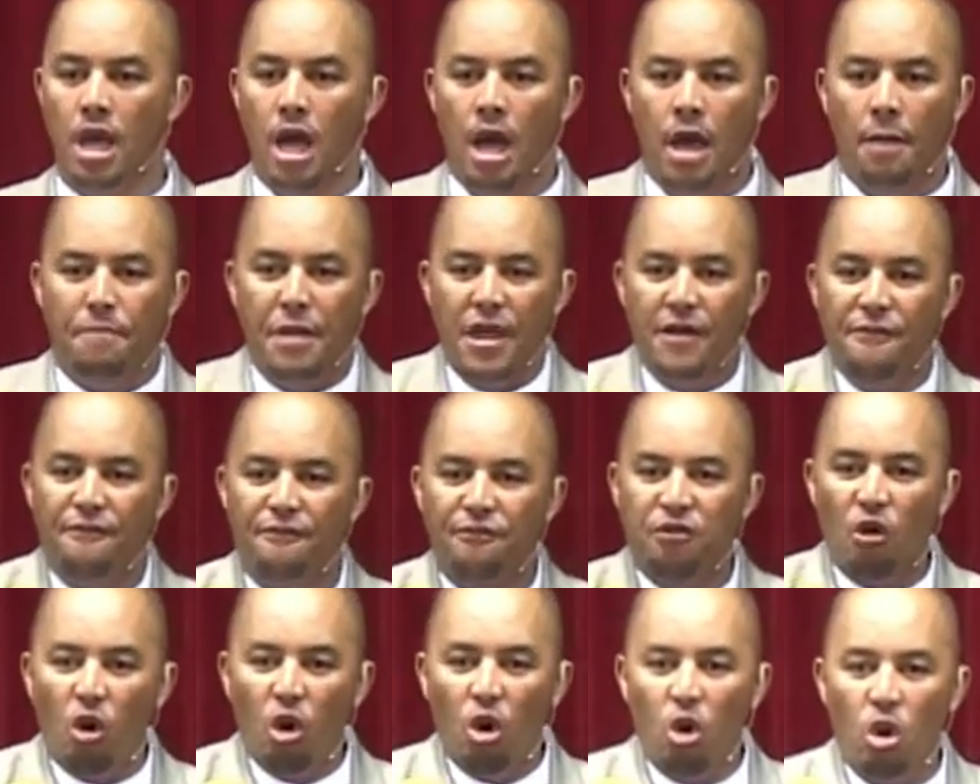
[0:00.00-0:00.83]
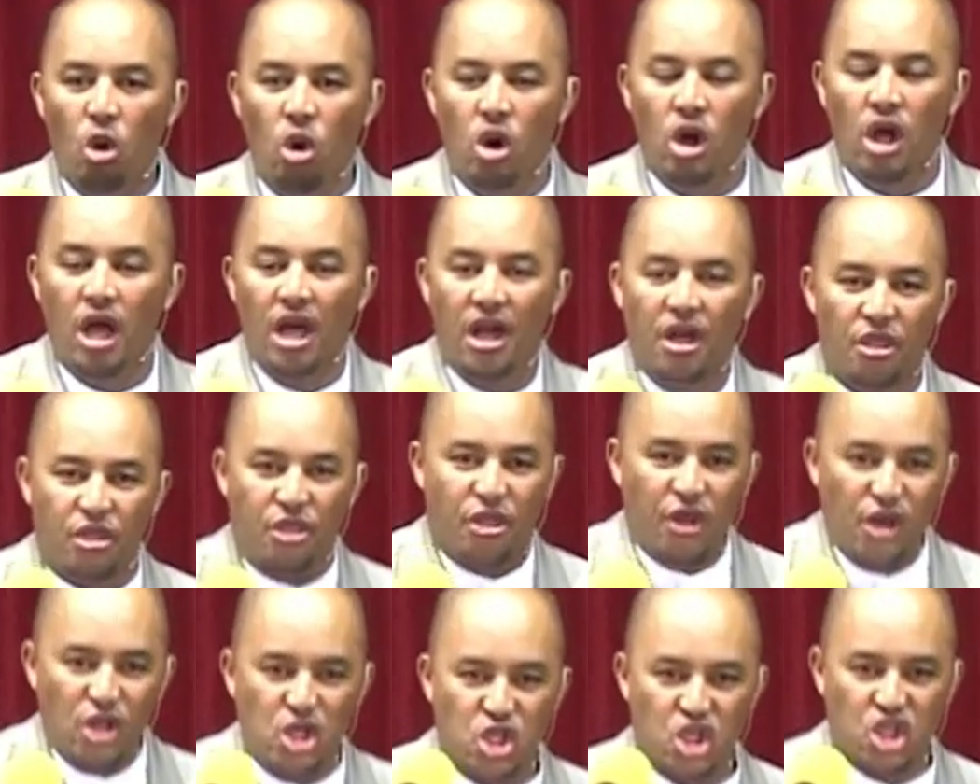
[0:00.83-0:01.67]
Before
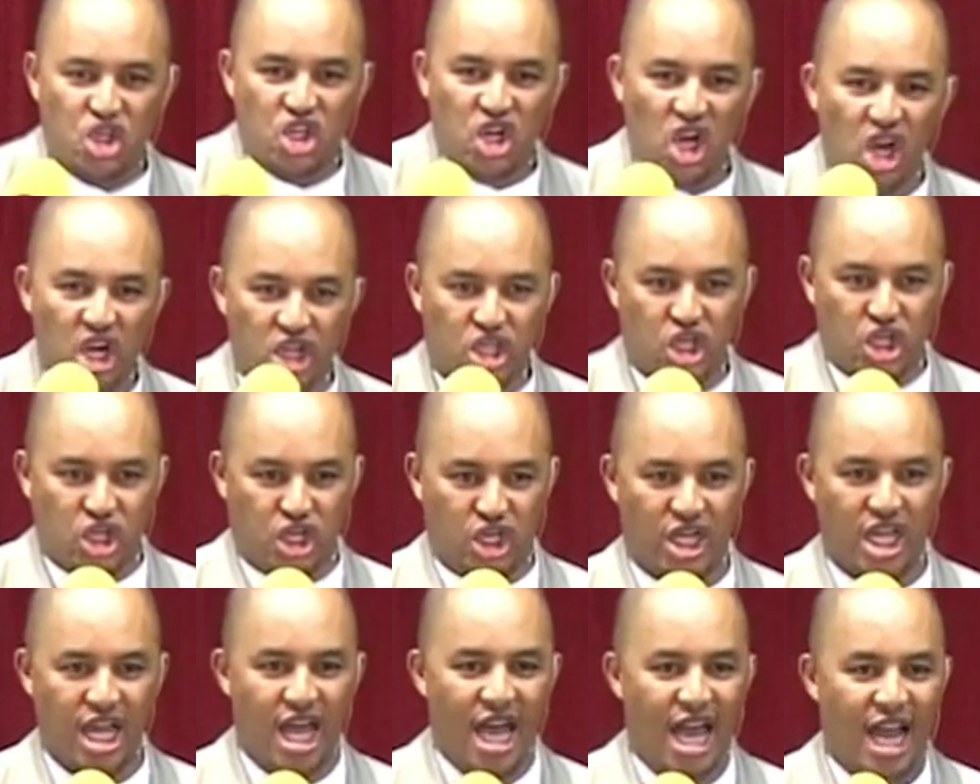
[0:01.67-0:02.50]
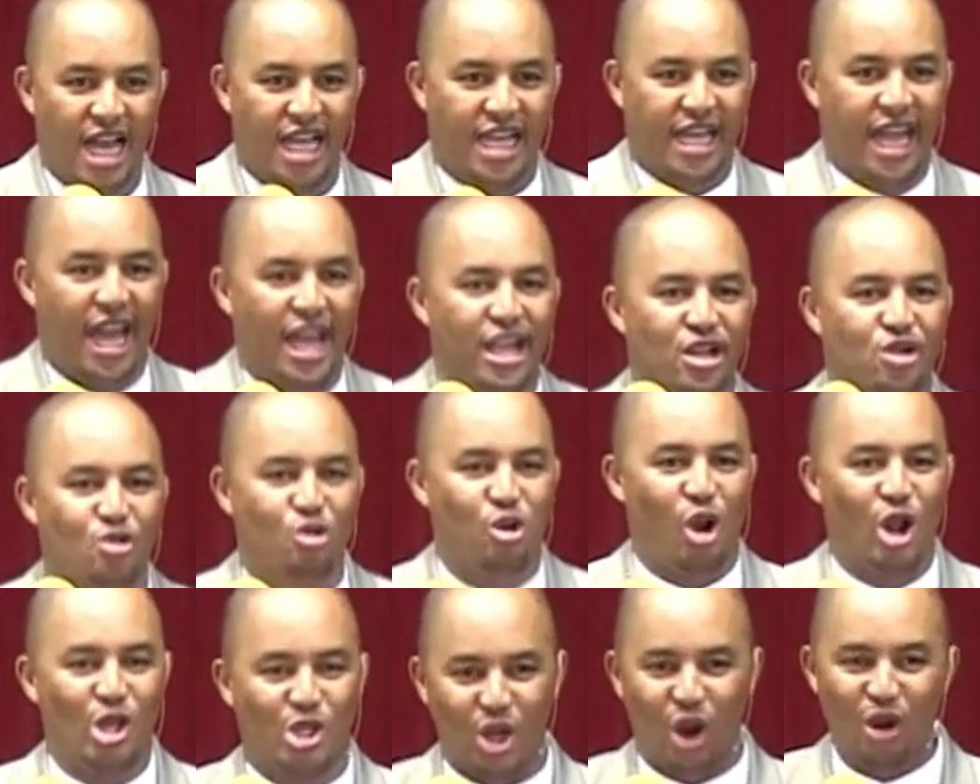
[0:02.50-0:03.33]
this church can
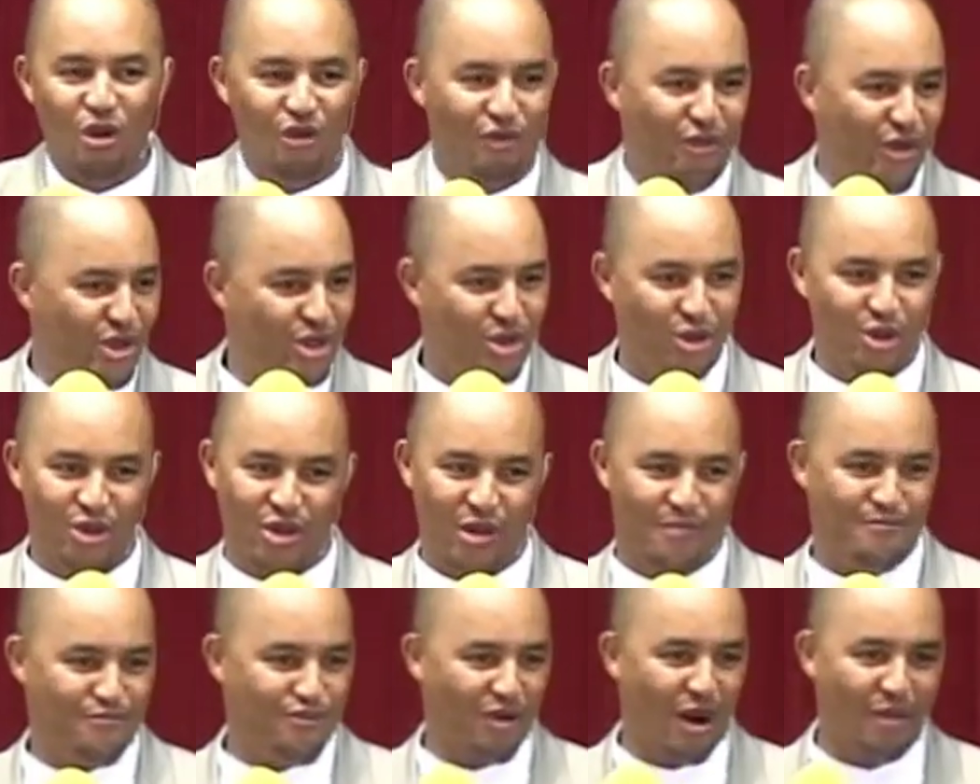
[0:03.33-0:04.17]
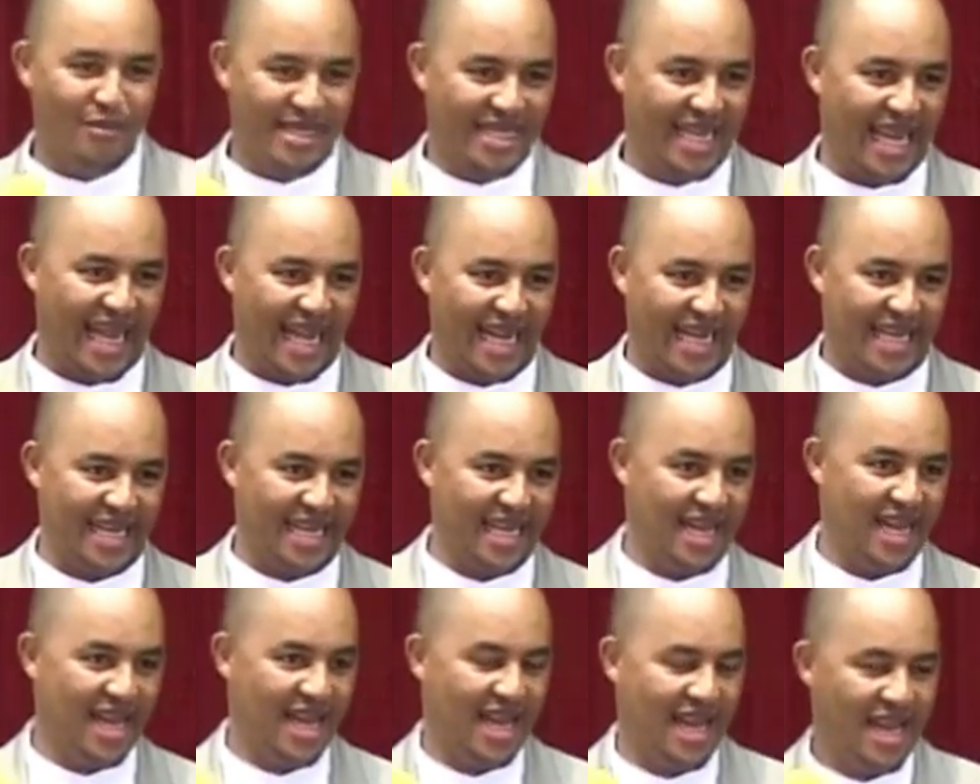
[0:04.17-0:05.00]
cross over to the promised land,
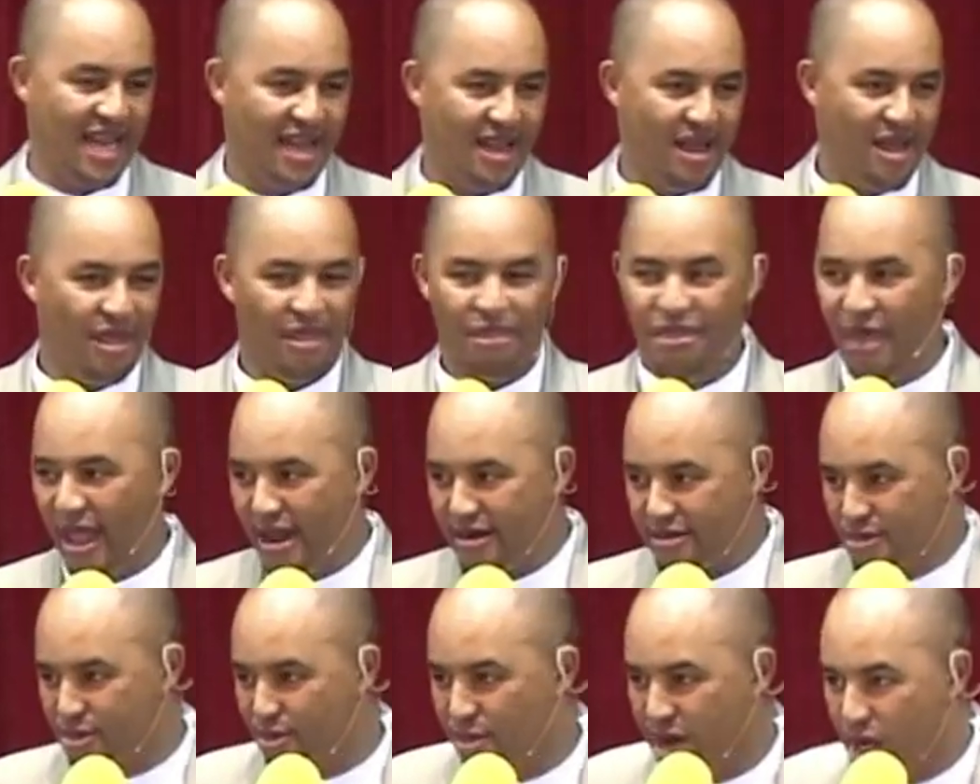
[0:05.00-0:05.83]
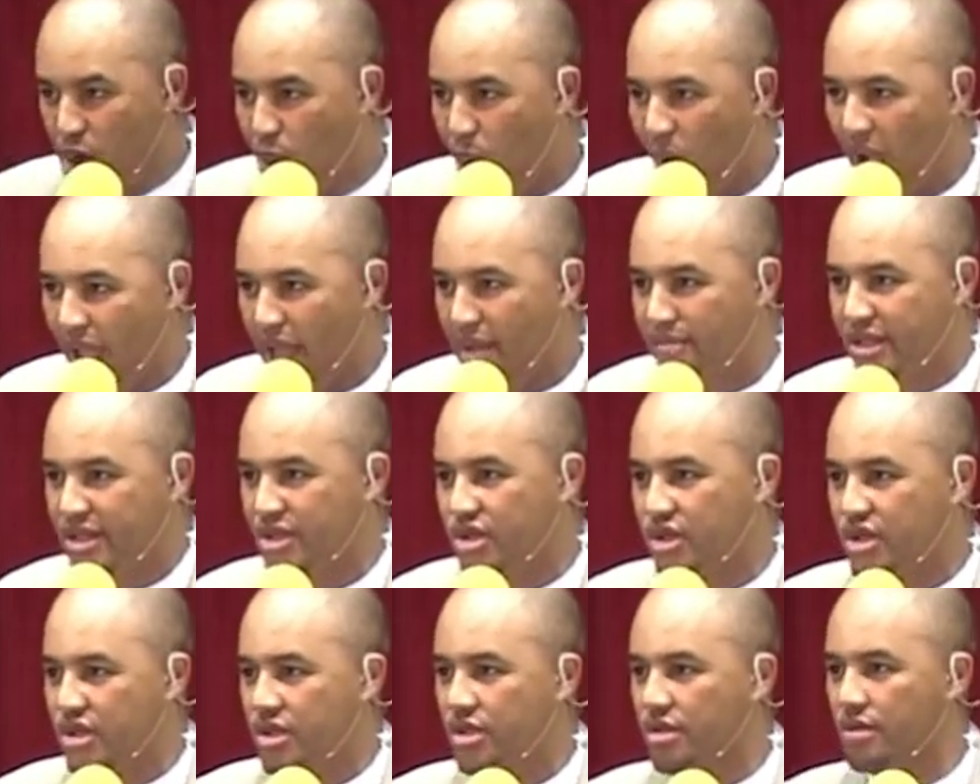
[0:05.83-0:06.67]
there's
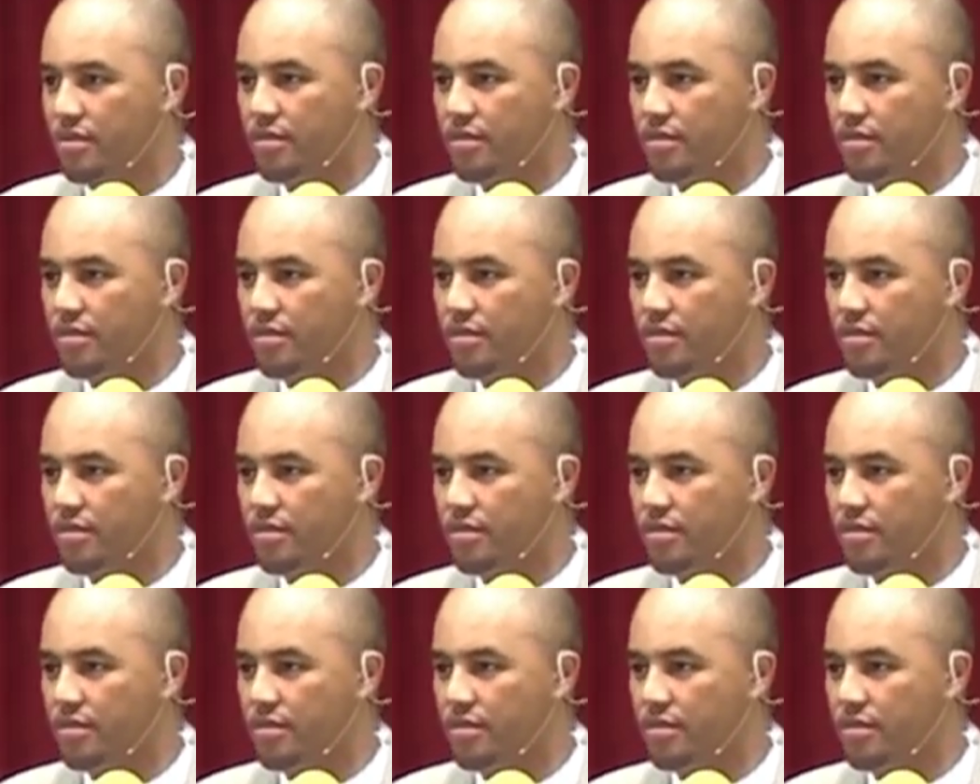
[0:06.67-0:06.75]
requirements.